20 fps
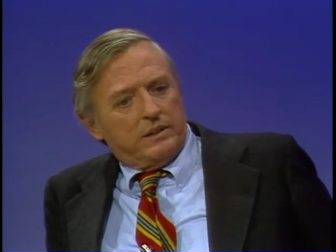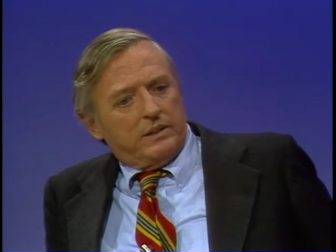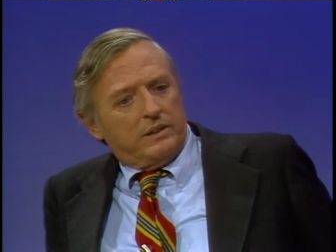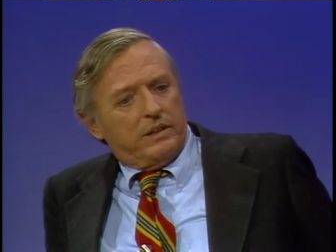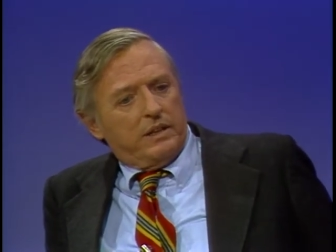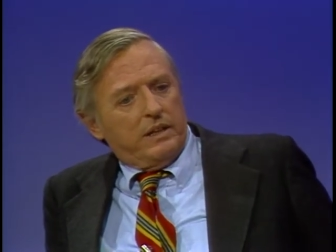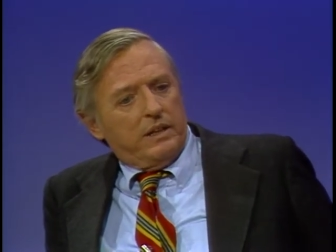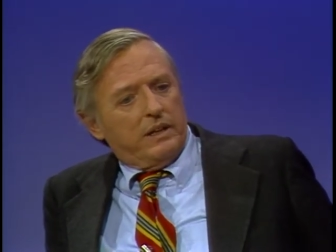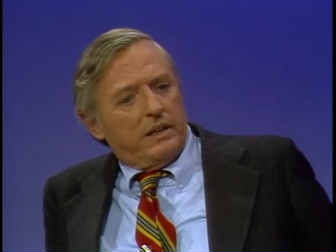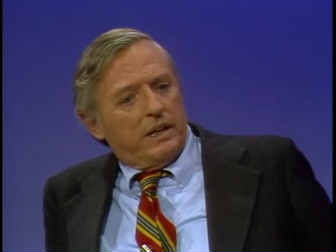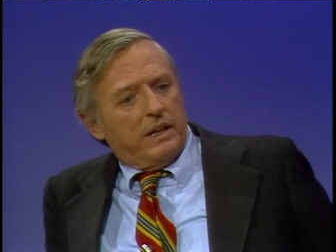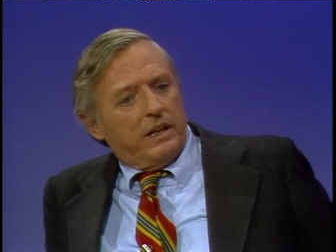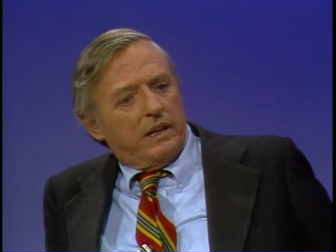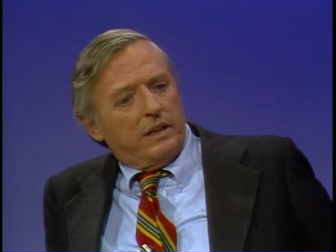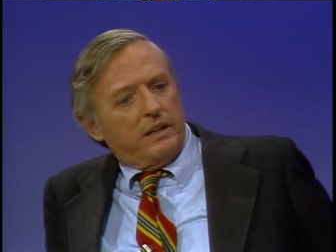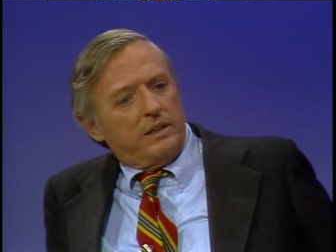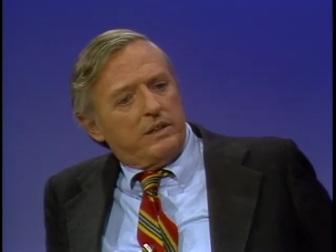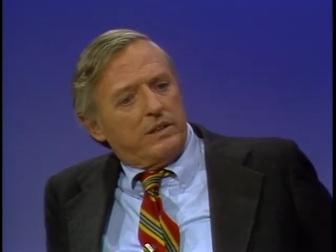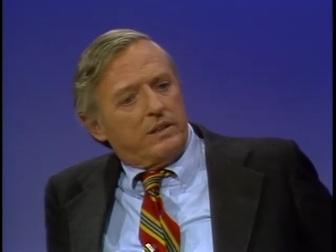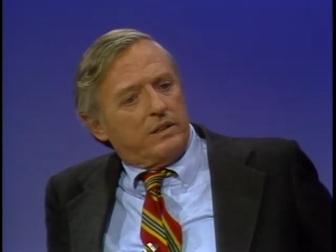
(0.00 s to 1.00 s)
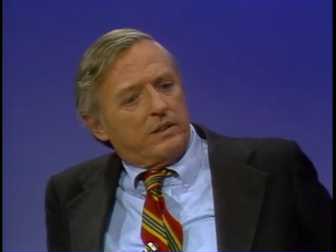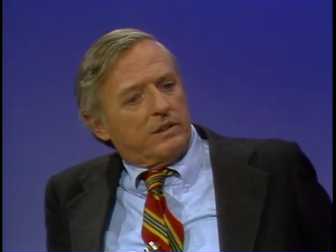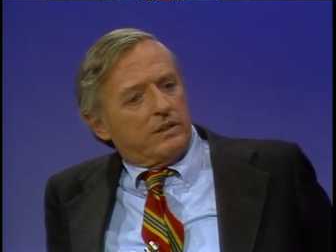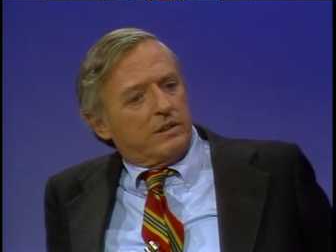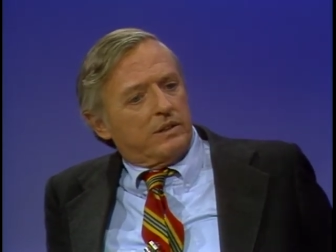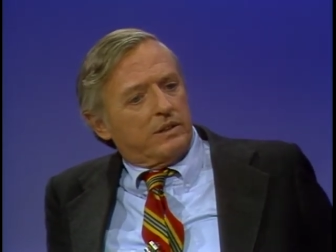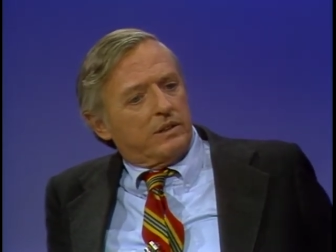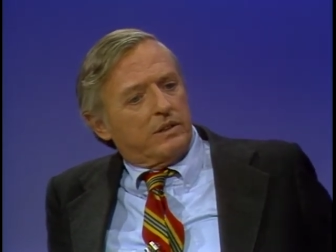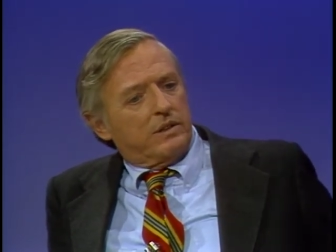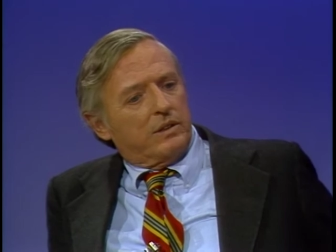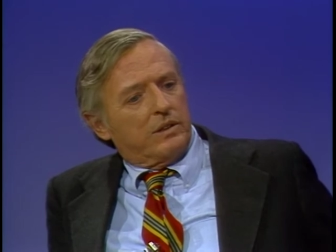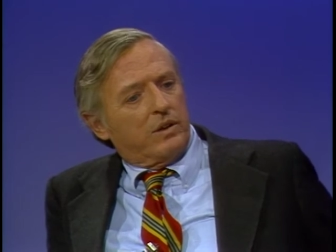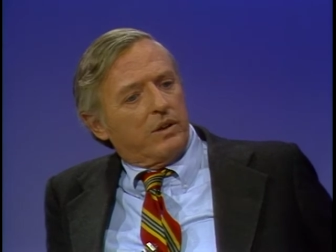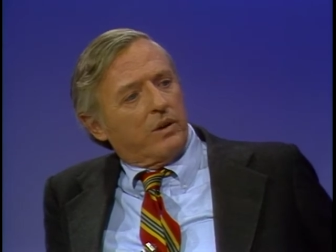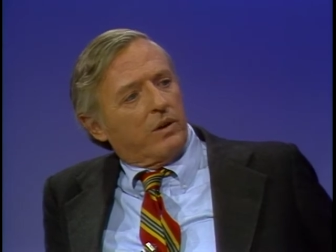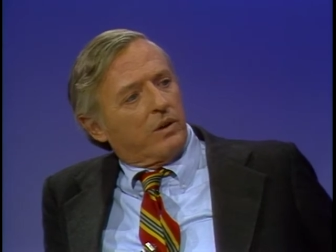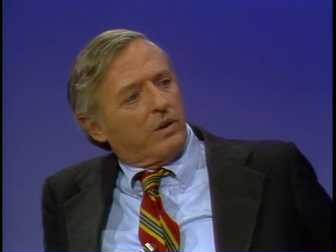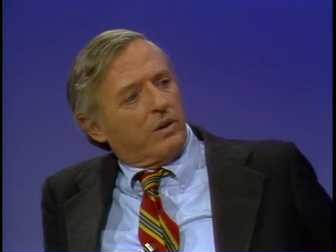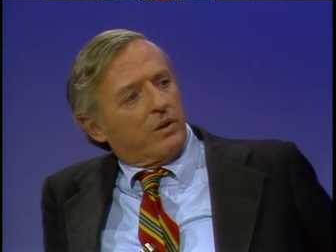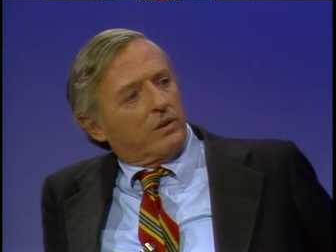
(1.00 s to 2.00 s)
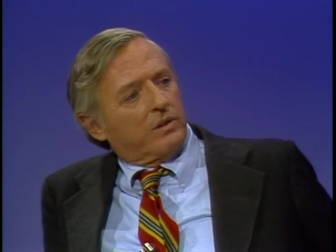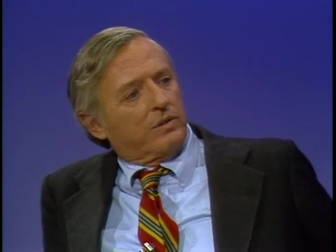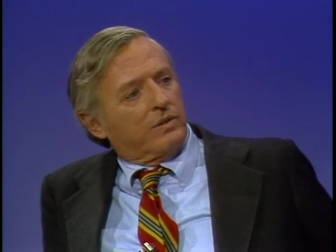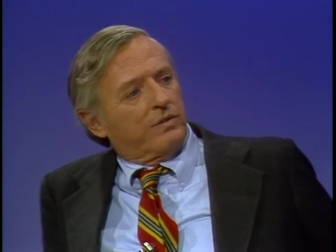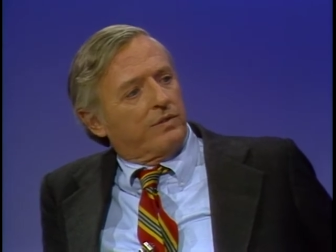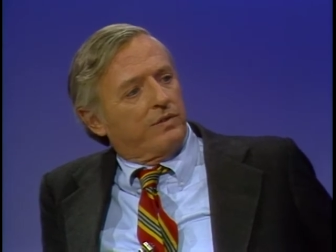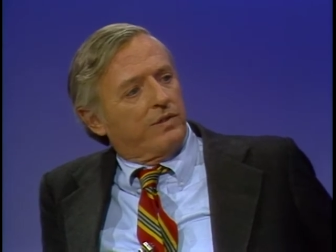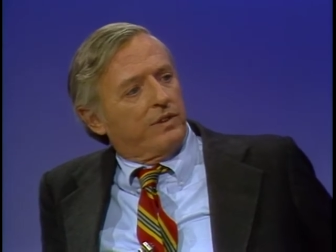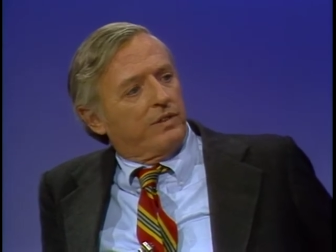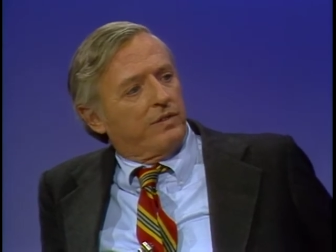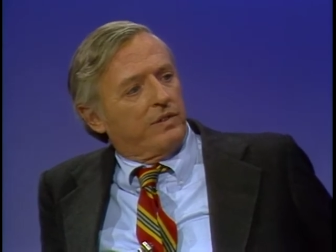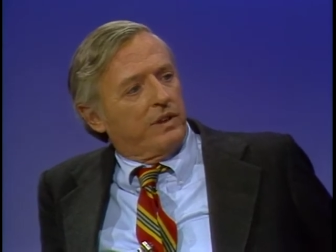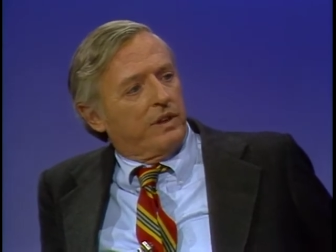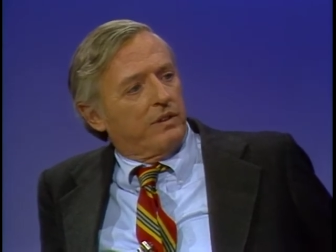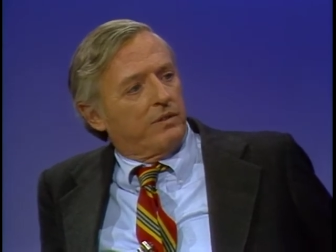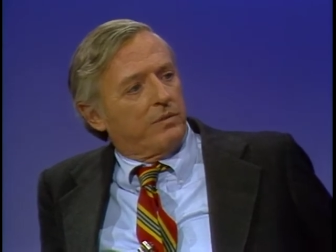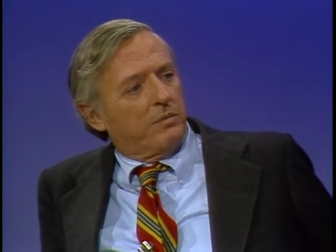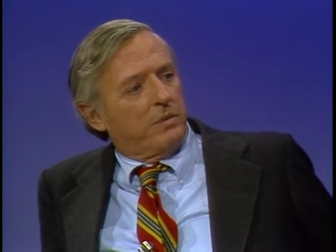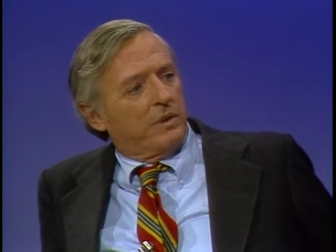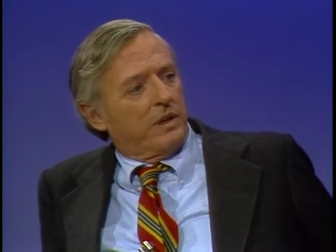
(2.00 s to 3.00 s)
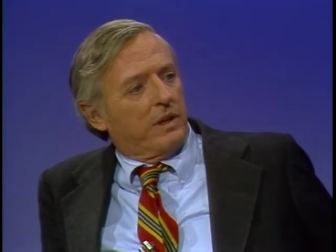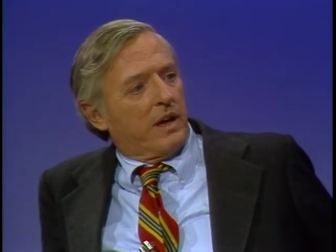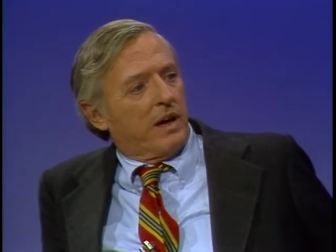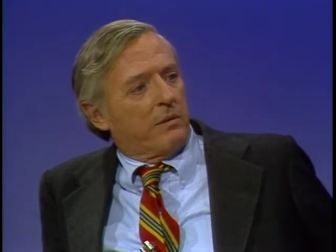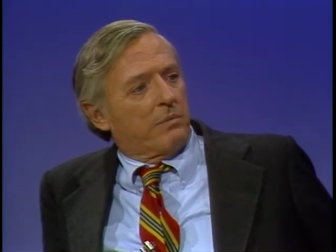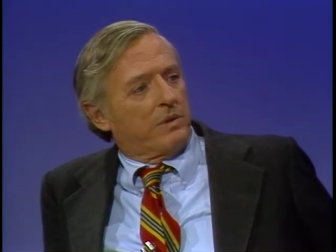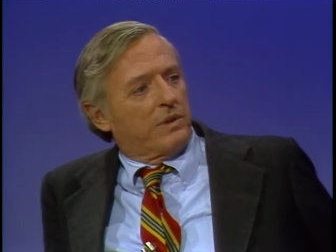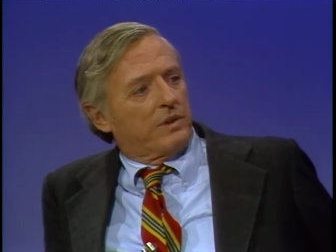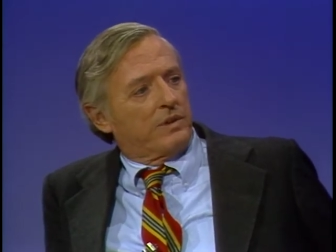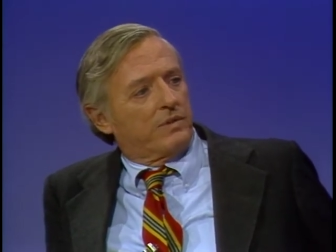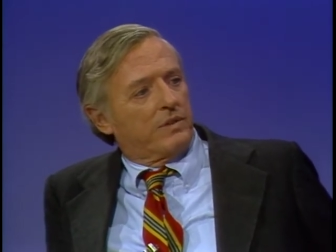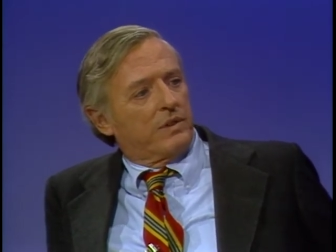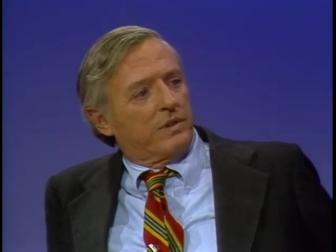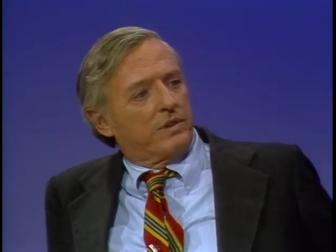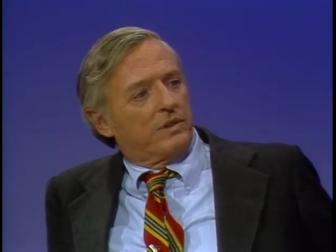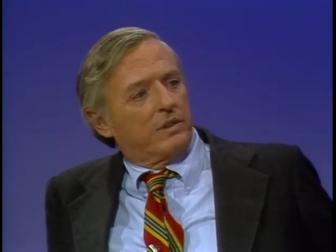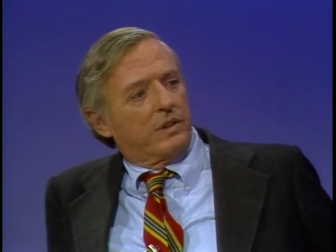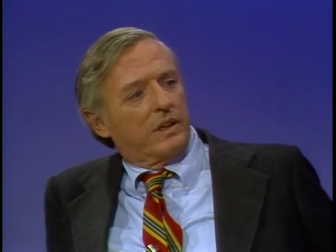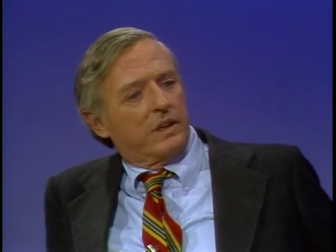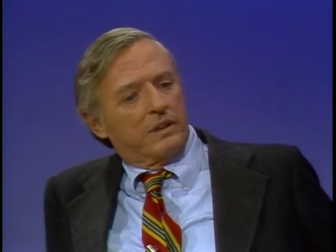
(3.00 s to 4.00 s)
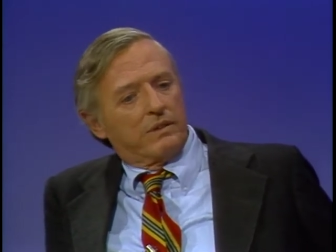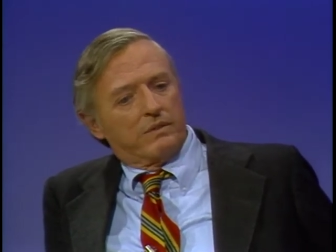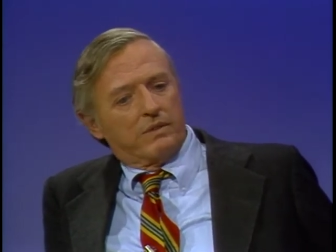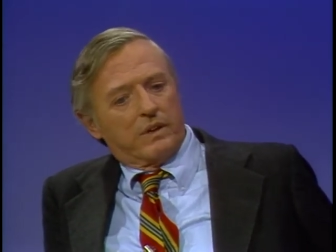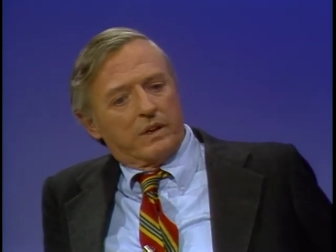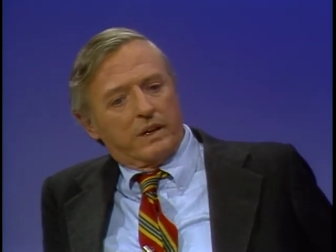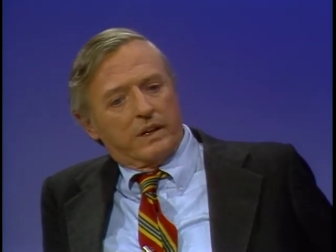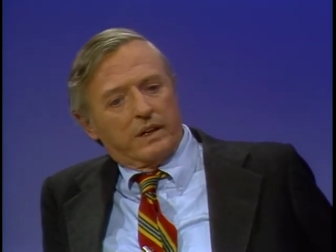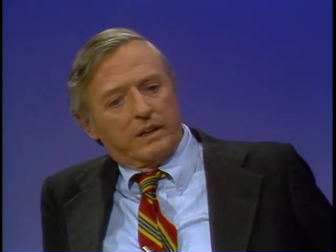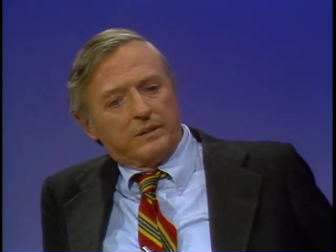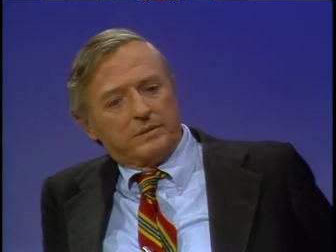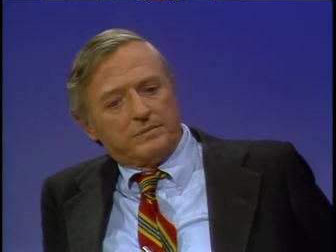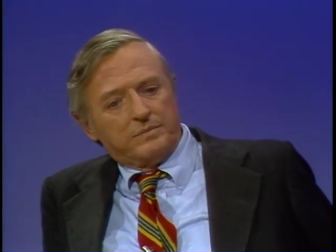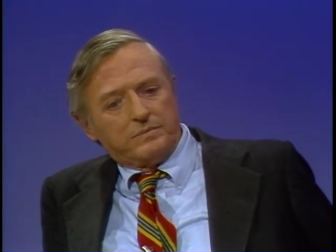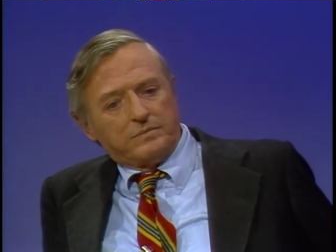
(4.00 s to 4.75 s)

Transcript: teenage girls of 15 from Minneapolis for the sake of running